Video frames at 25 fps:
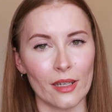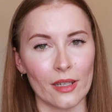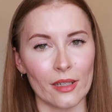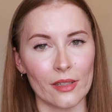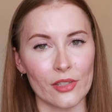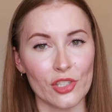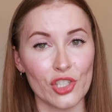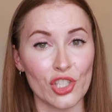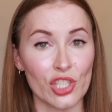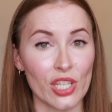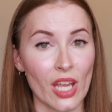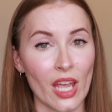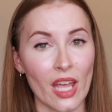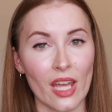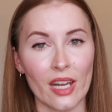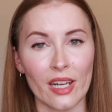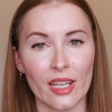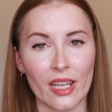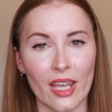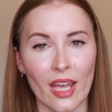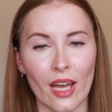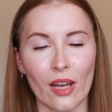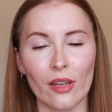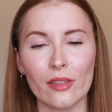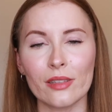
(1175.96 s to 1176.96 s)
shared
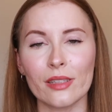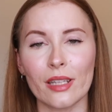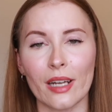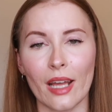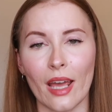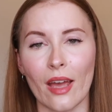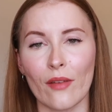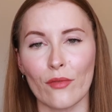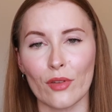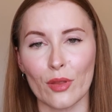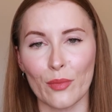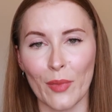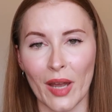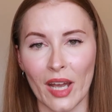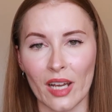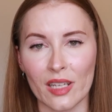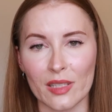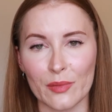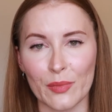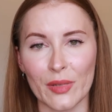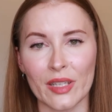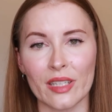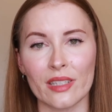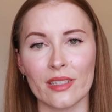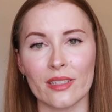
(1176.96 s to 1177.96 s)
account that I have with my
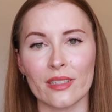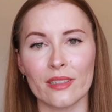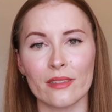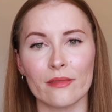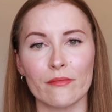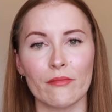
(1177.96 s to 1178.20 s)
husband,